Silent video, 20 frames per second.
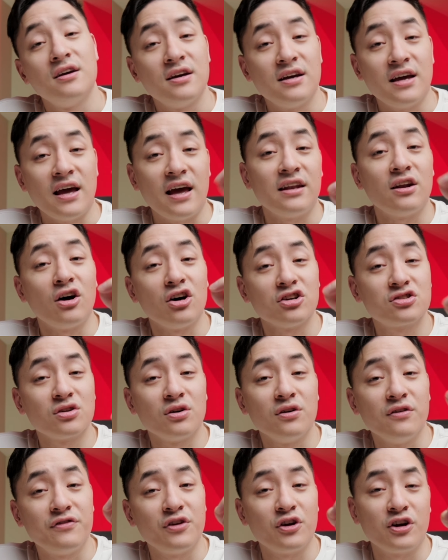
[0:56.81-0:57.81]
And
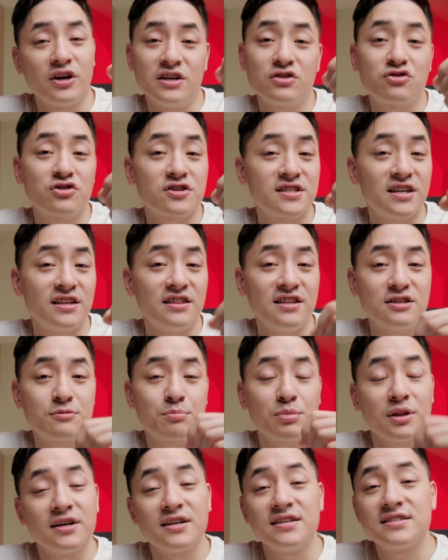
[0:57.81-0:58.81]
also, if you're interested in these
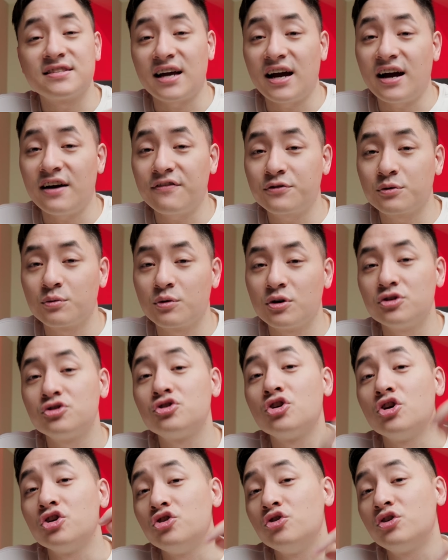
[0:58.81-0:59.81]
plugins afterwards,
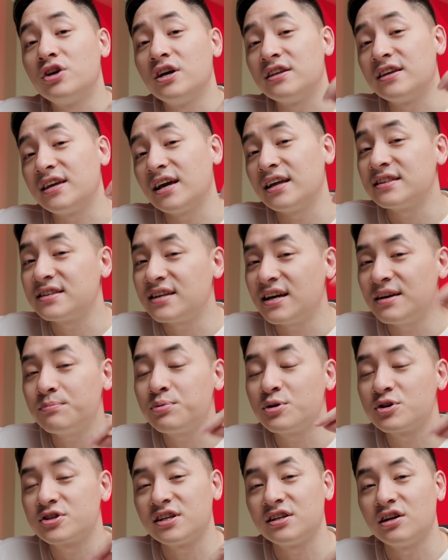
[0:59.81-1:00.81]
you can get
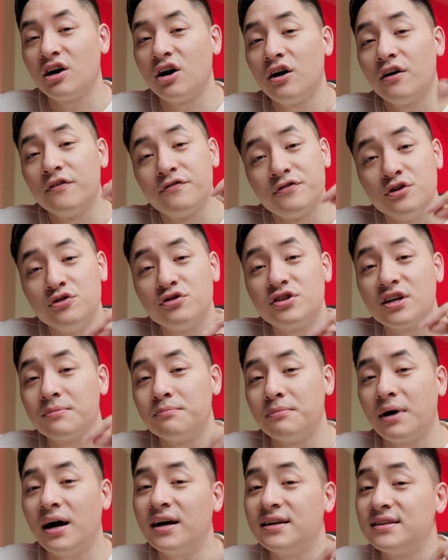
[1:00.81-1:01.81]
10% off using
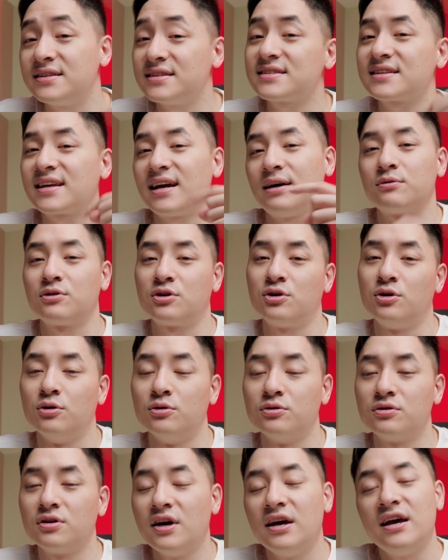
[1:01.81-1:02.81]
my discount
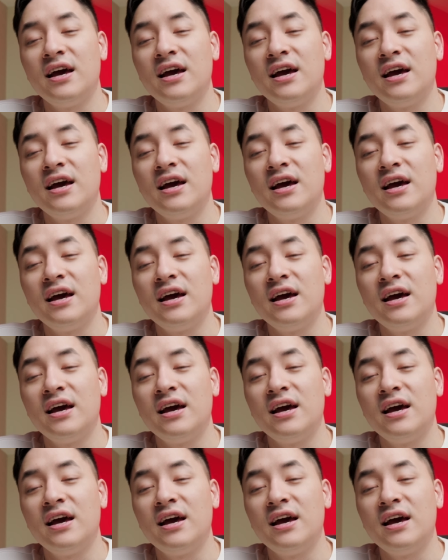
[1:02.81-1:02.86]
code.